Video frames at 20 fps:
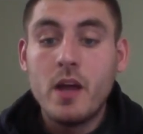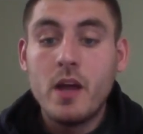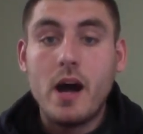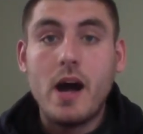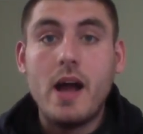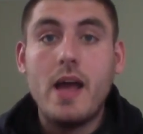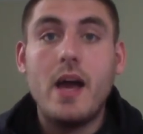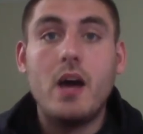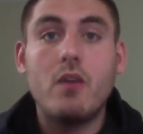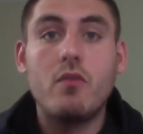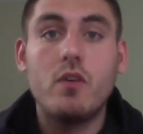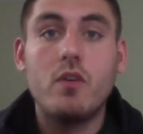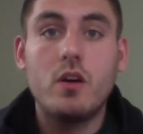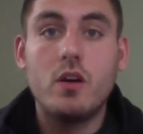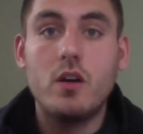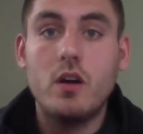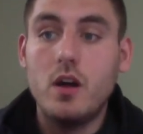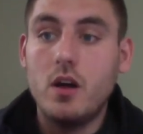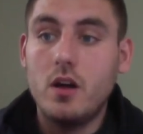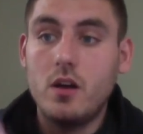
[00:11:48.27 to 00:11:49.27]
I have
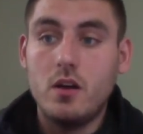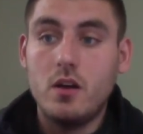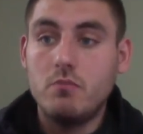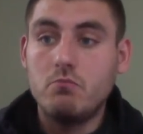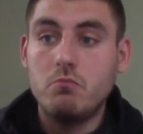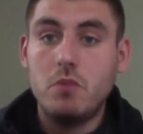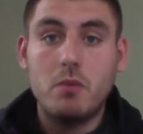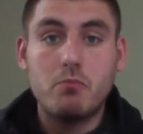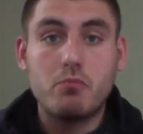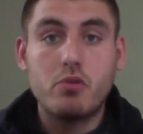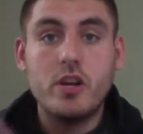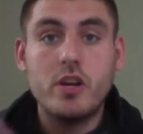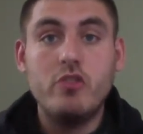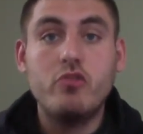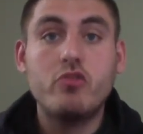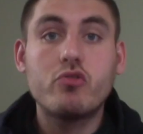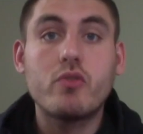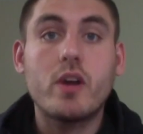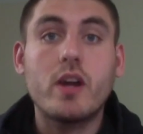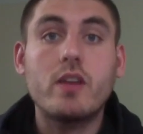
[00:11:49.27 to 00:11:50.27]
a pretty
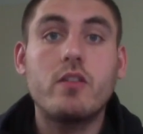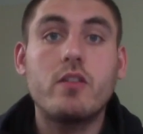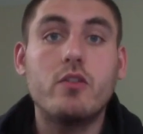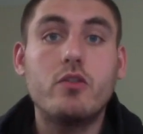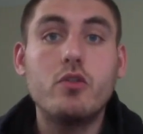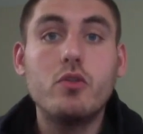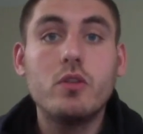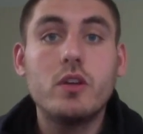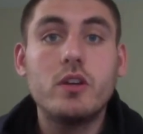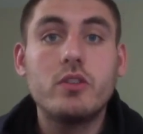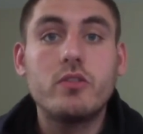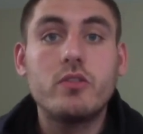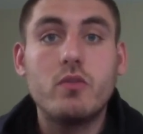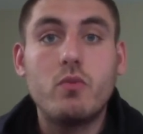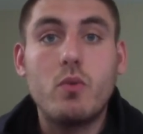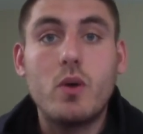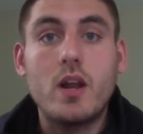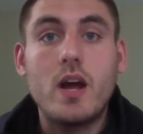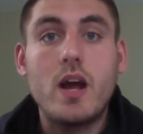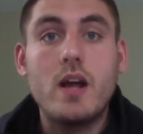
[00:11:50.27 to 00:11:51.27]
strict to-do list
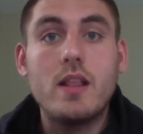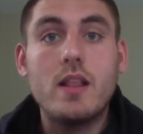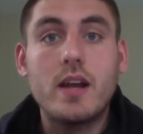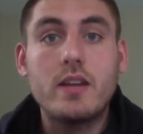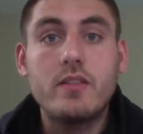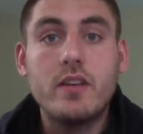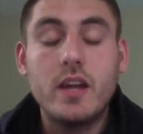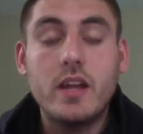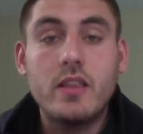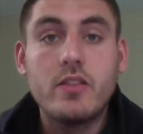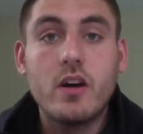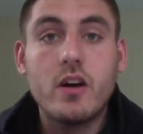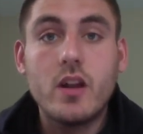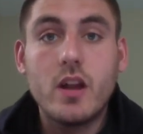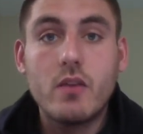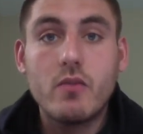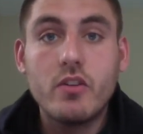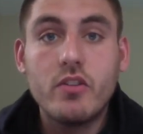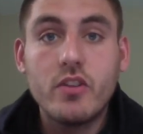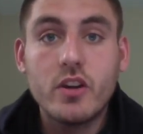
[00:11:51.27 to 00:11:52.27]
of what I like to get done
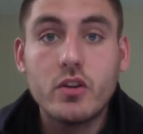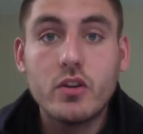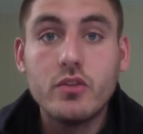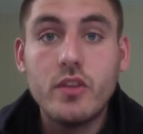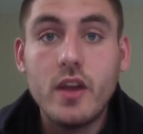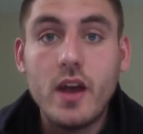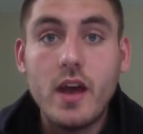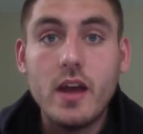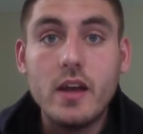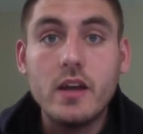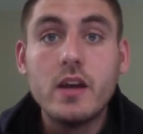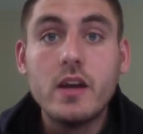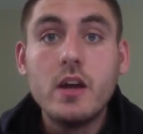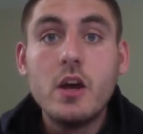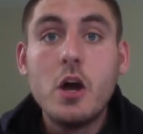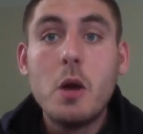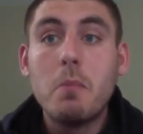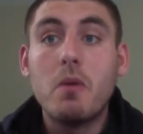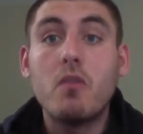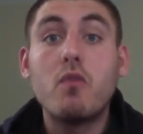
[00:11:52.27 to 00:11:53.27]
every single day
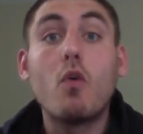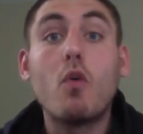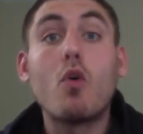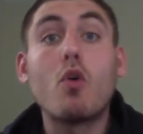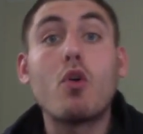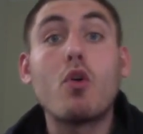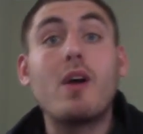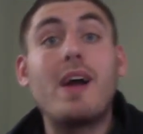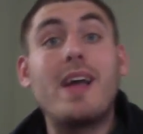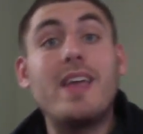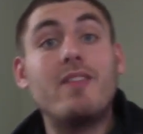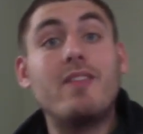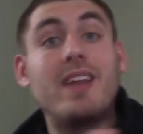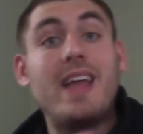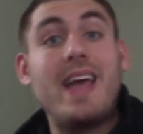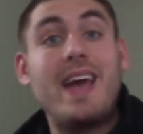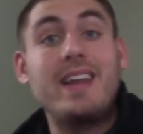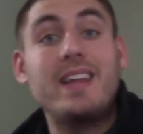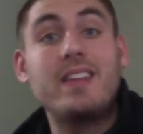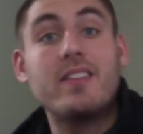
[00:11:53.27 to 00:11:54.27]
before I even
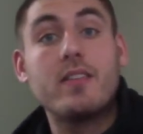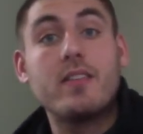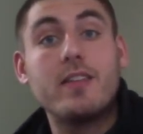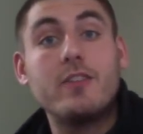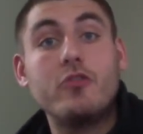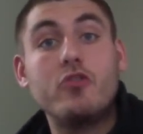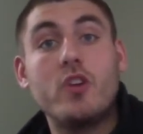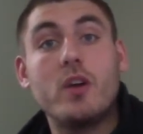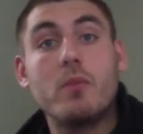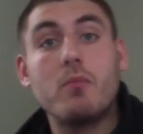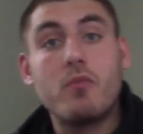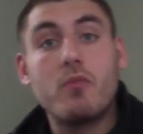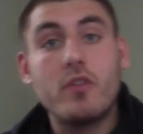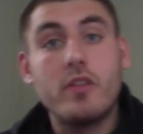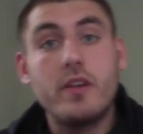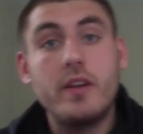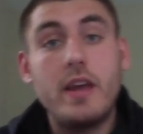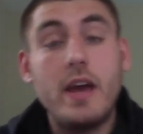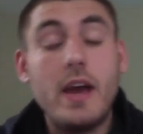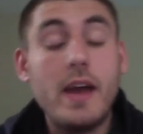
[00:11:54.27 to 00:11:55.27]
head into the gym for
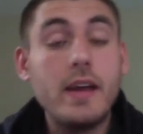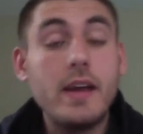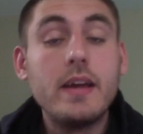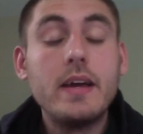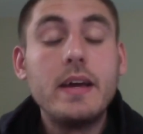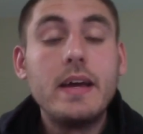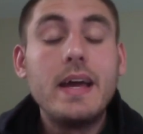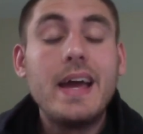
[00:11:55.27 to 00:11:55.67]
the day.